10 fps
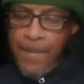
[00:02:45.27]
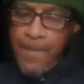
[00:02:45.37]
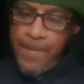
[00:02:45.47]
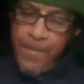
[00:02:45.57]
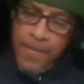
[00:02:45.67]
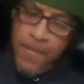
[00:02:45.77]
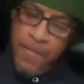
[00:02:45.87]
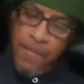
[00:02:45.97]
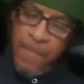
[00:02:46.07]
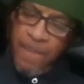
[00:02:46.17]

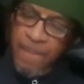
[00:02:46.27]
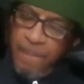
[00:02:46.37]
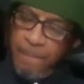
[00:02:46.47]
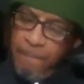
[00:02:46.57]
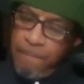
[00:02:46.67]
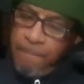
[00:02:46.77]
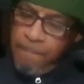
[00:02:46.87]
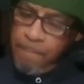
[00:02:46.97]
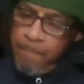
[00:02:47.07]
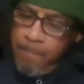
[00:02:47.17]

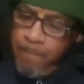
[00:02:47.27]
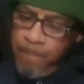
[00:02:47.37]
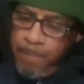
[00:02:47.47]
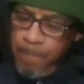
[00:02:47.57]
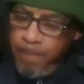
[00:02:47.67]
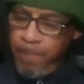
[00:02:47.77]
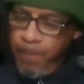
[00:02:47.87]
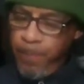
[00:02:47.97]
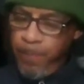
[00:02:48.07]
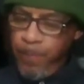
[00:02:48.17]

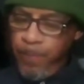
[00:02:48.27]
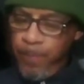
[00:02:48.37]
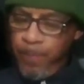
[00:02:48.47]
(silence)